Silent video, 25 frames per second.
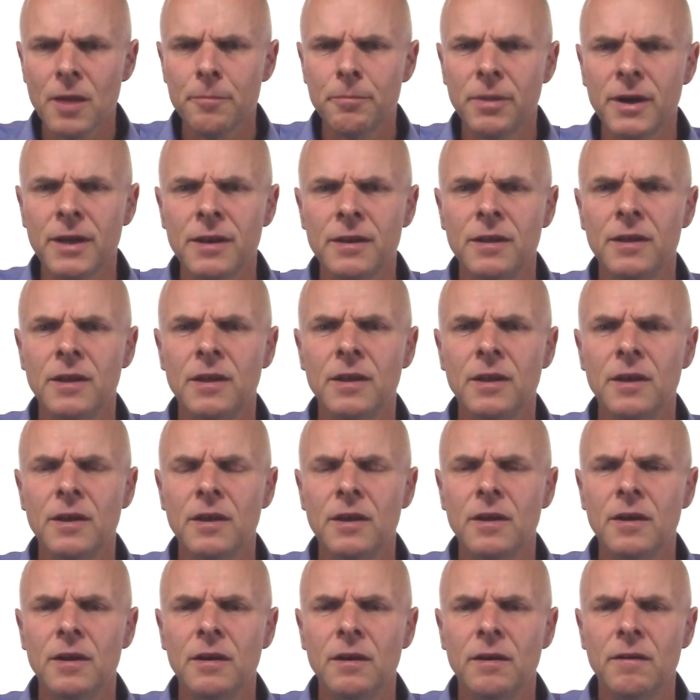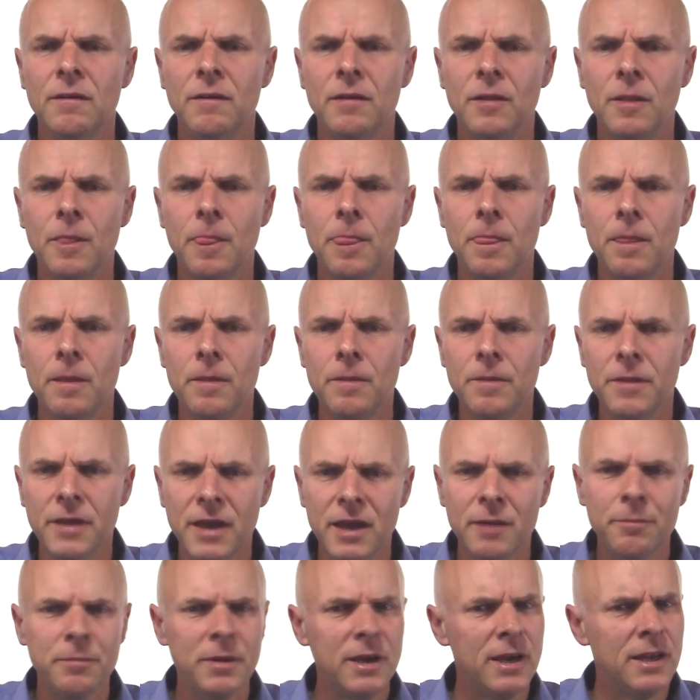But the
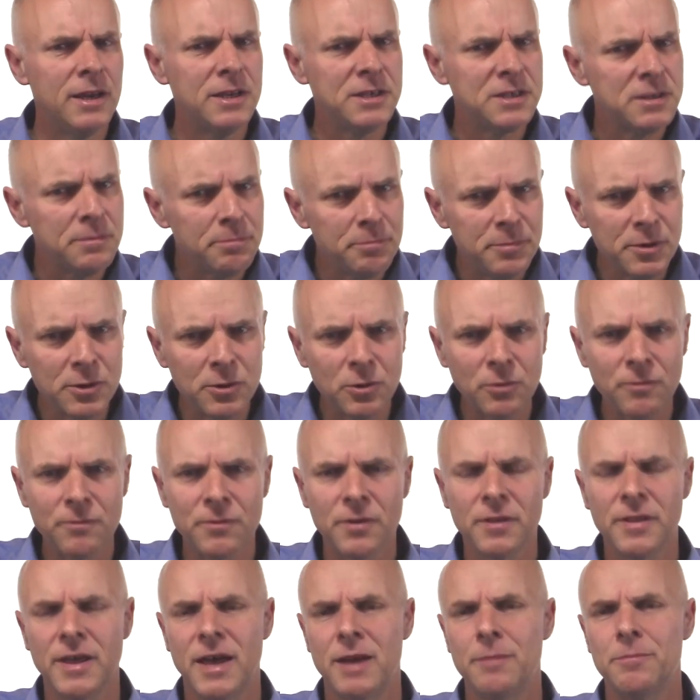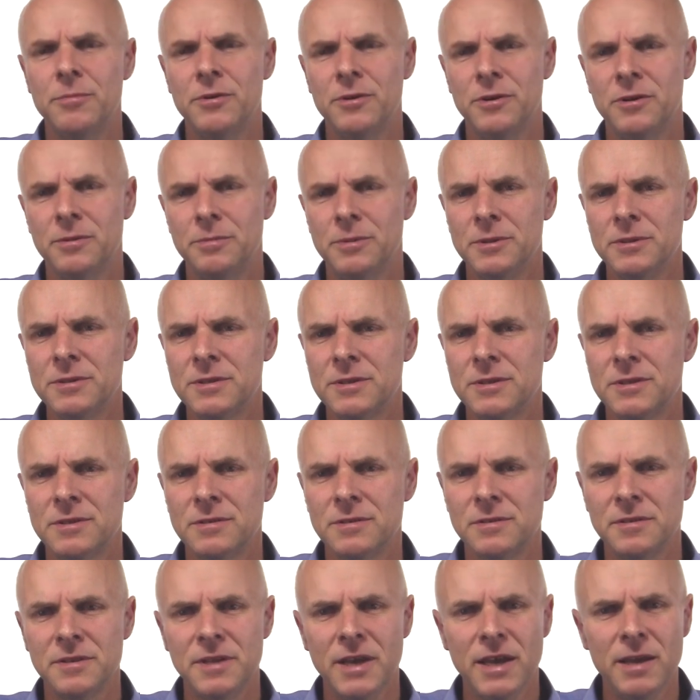NBN isn't built for that
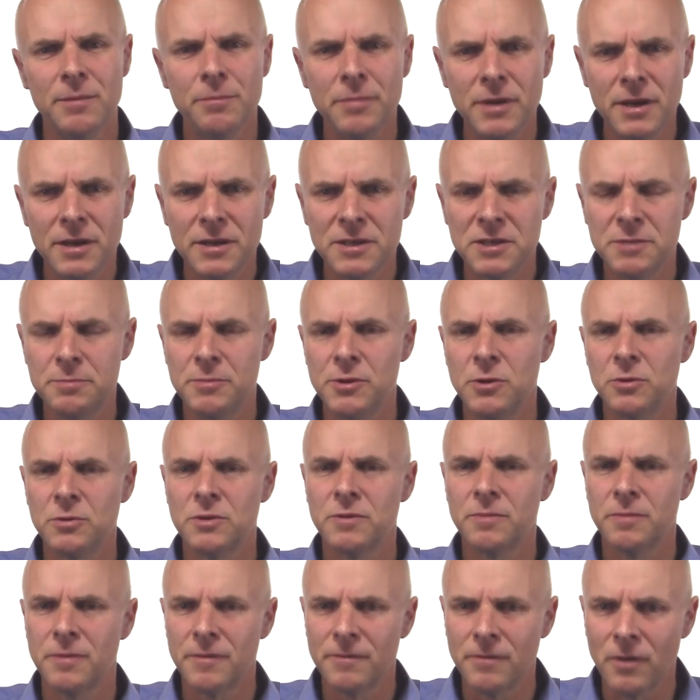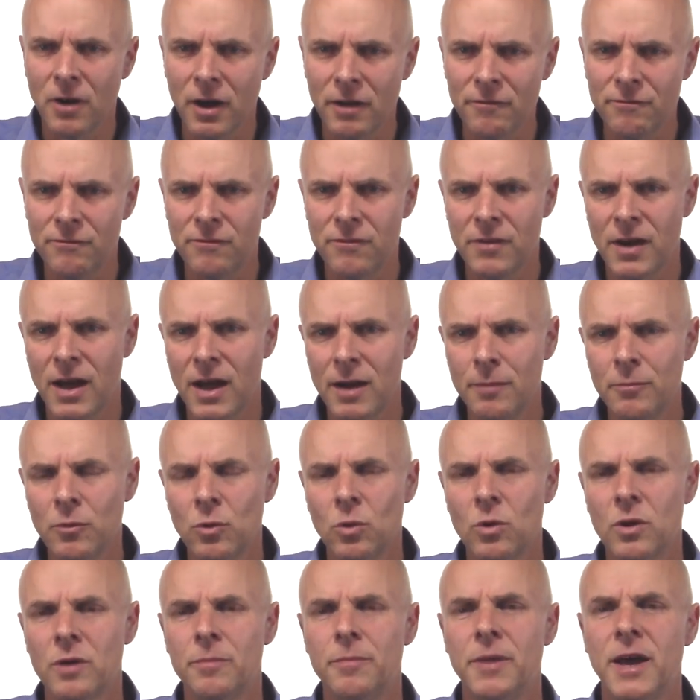purpose. The NBN is built to provide far
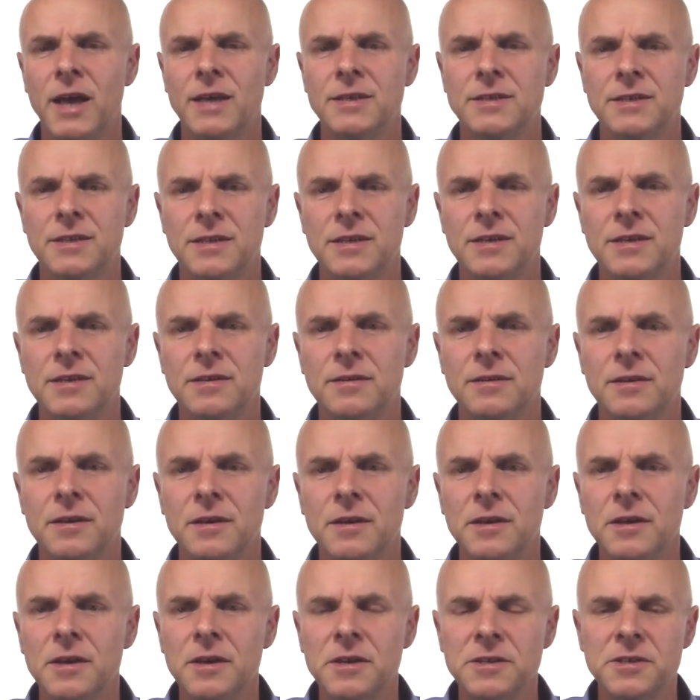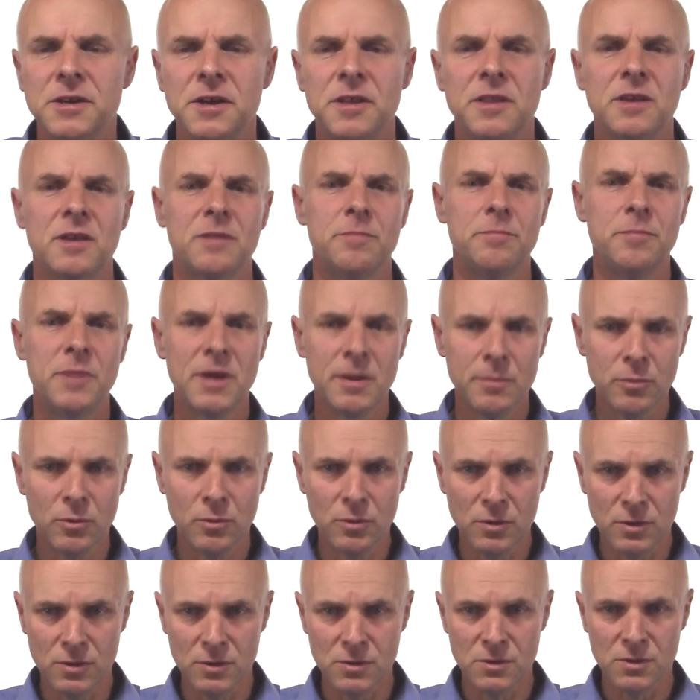more capacity so that can
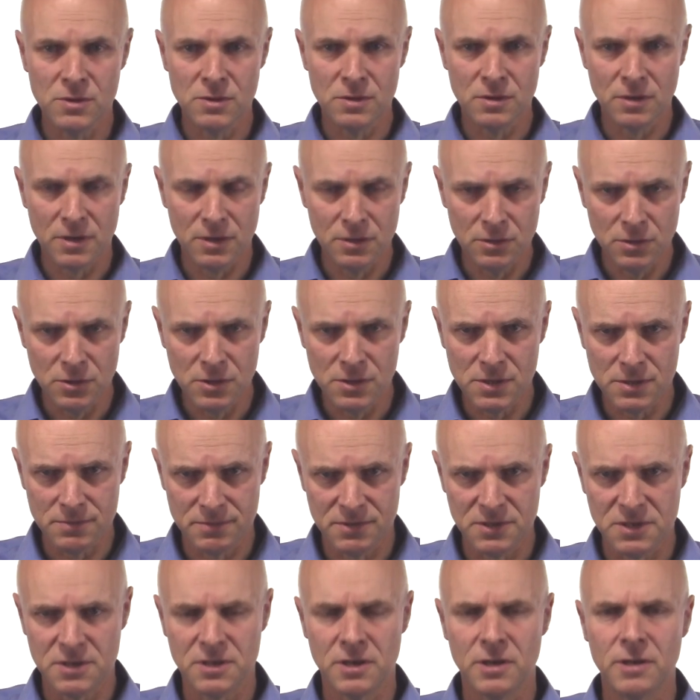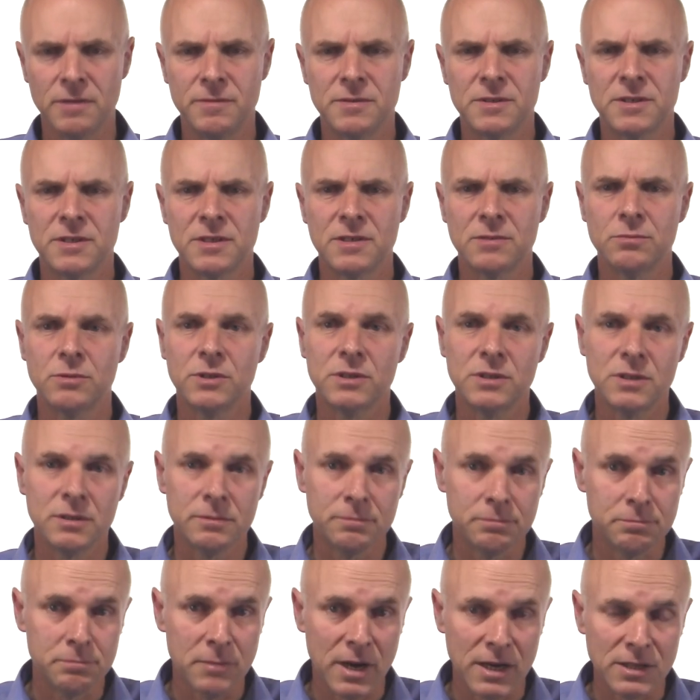people use can use services which
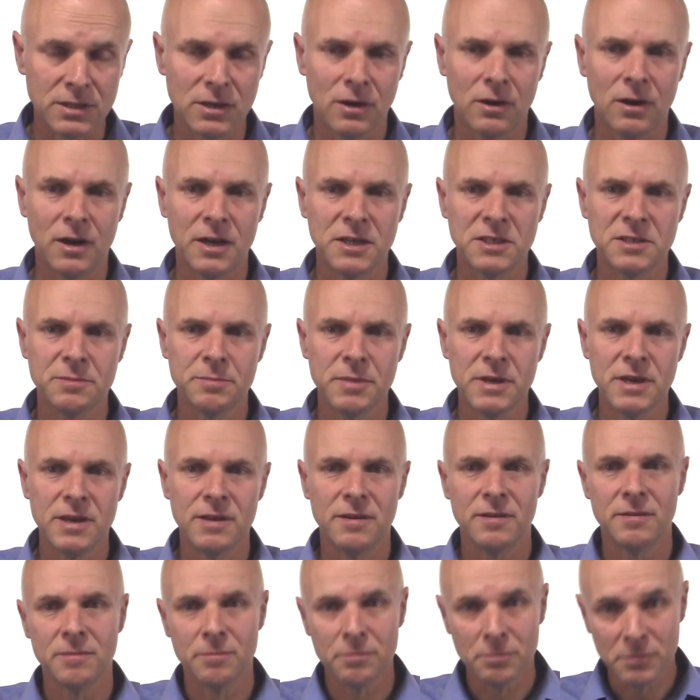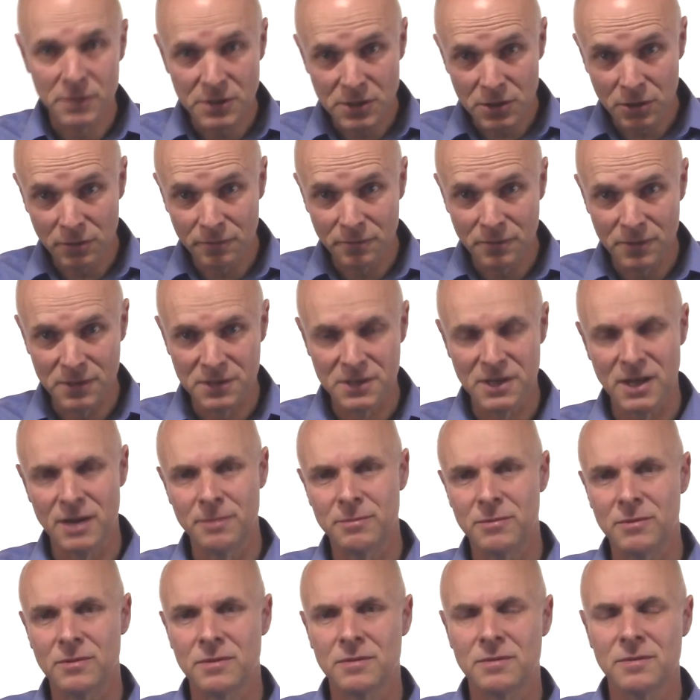are much higher speed. Myself, for
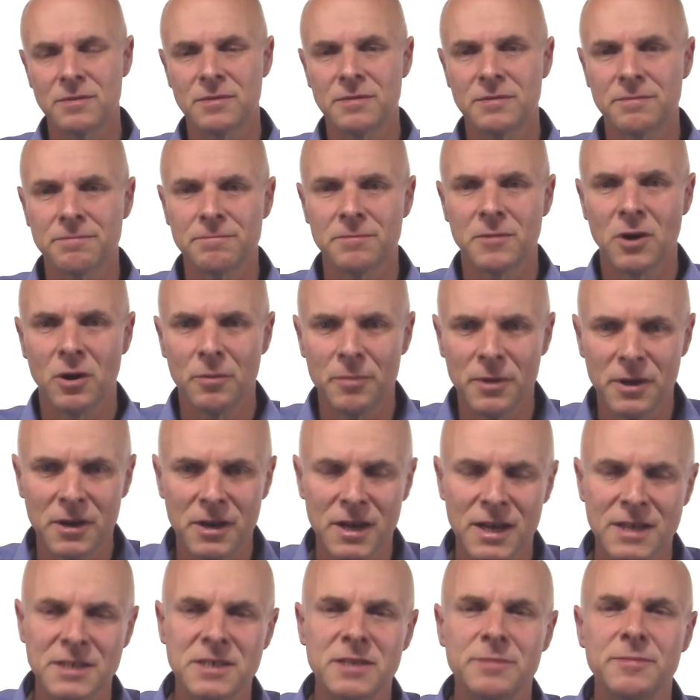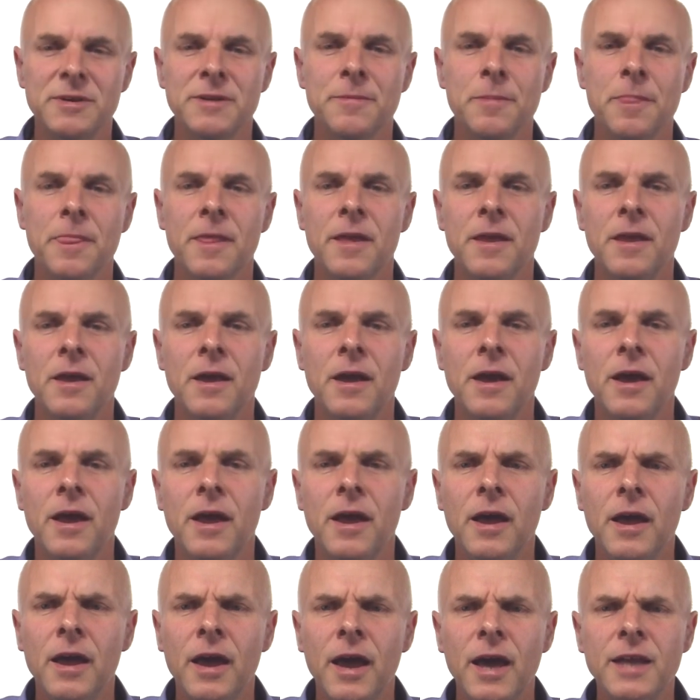example, I'll be a customer.
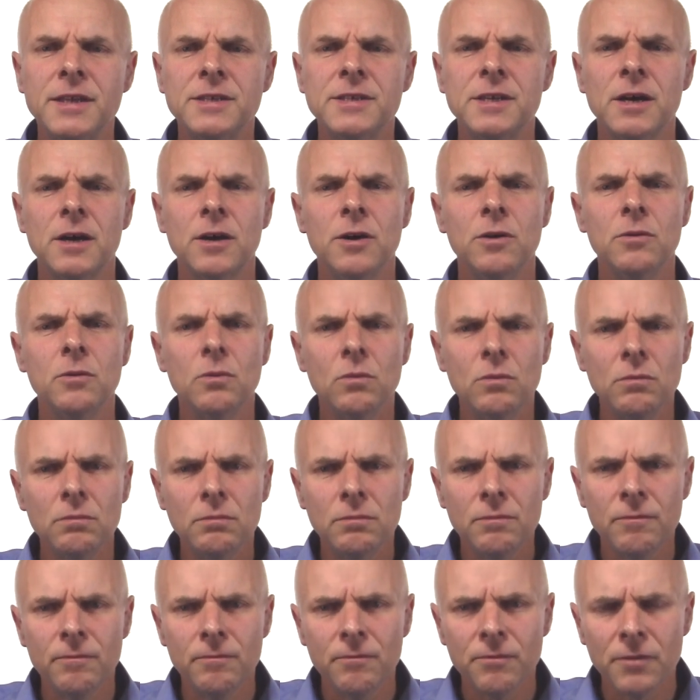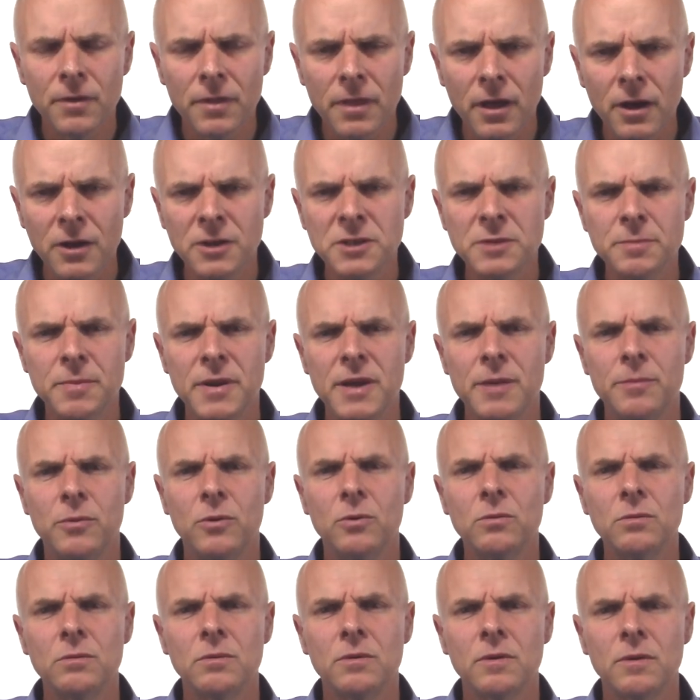And so for those
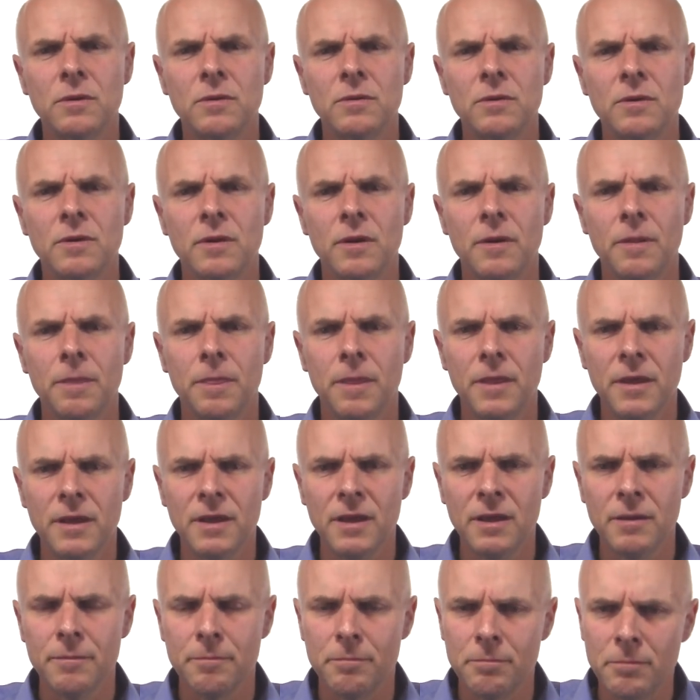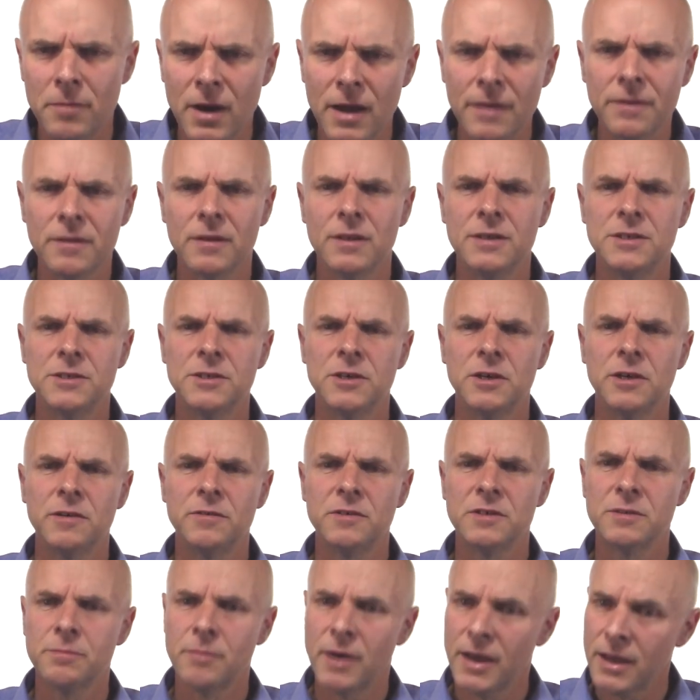people, the monthly
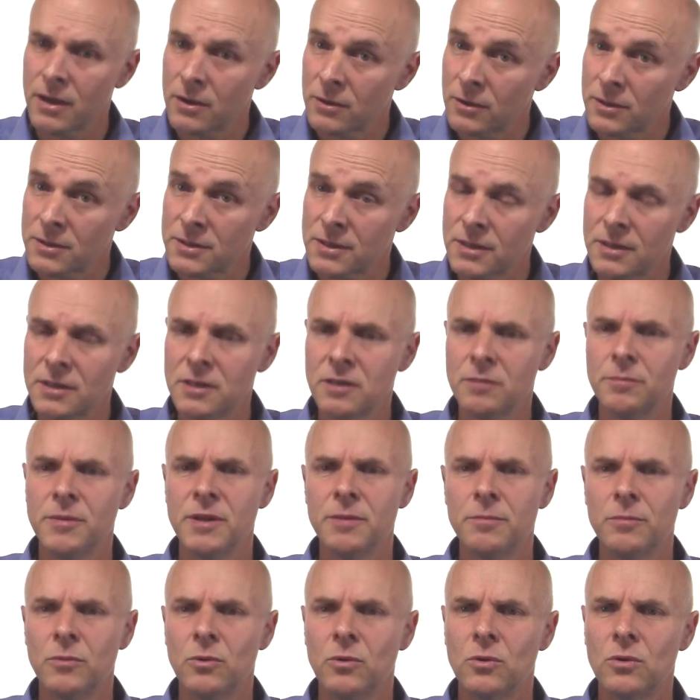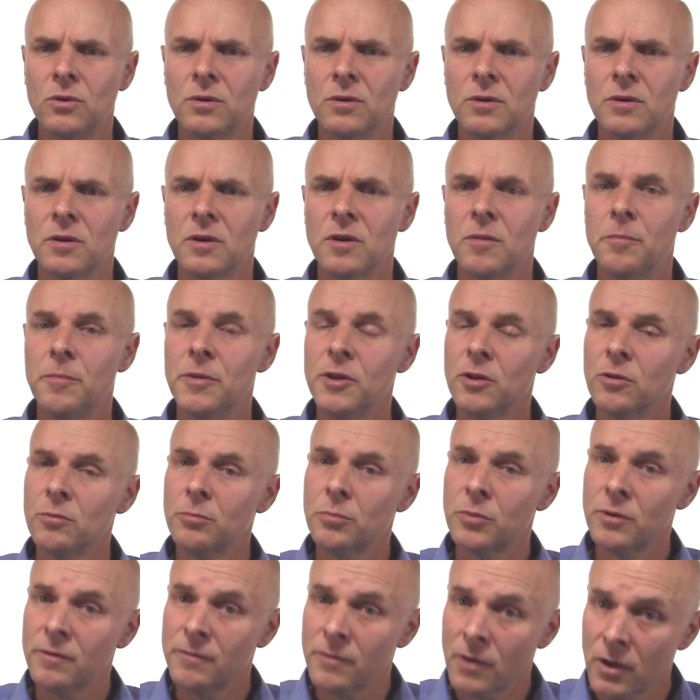service may cost a little bit more, but it'll
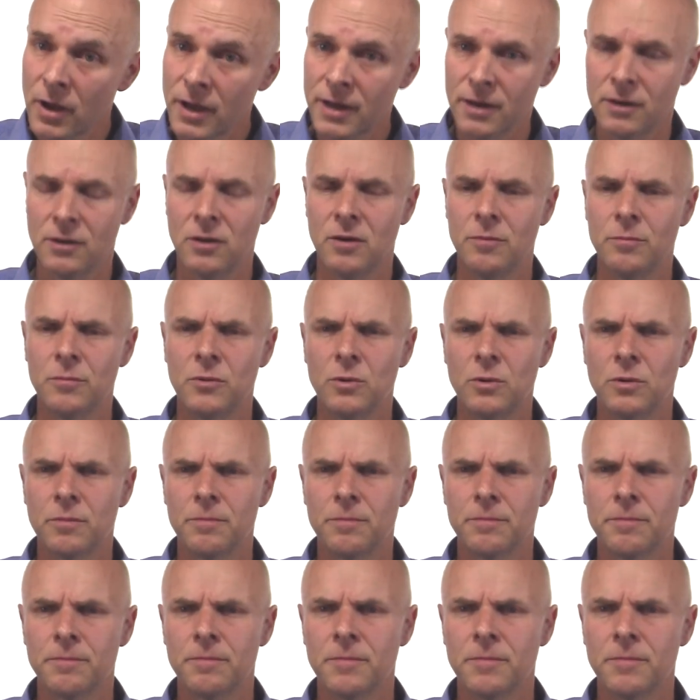provide a lot more.